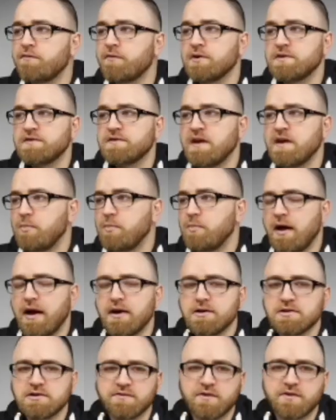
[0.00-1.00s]
For example,
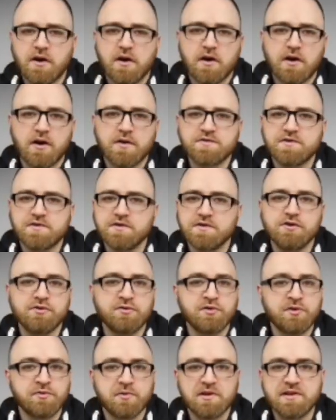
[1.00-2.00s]
House of Cards and the
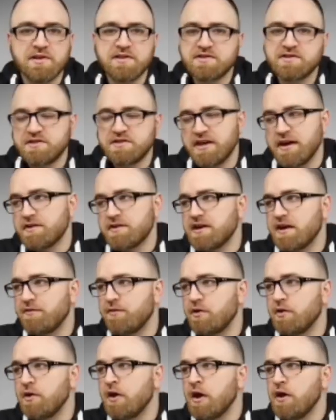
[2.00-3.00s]
newly released
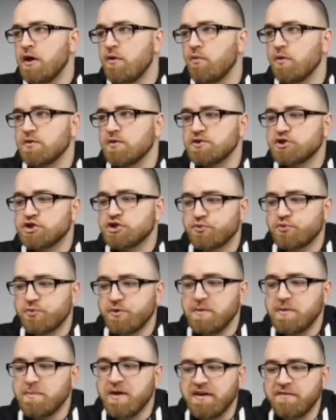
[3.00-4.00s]
Daredevil will
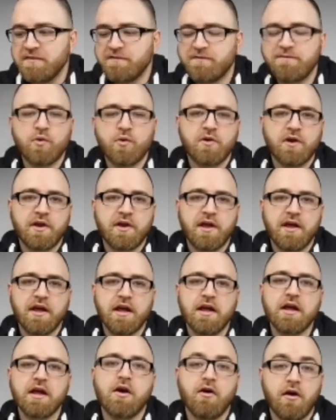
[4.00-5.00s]
stream in
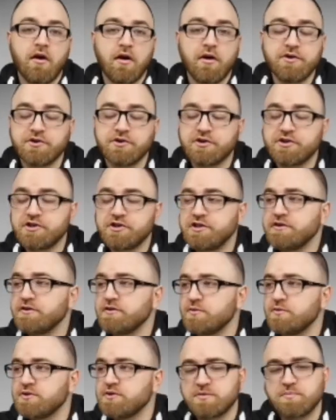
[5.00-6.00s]
4K on your
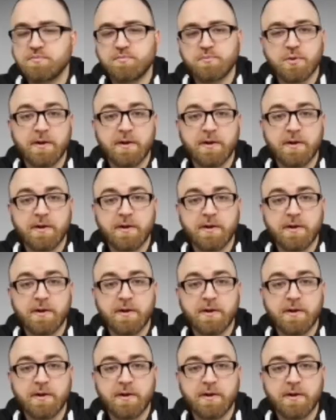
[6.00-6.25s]
Shield, which is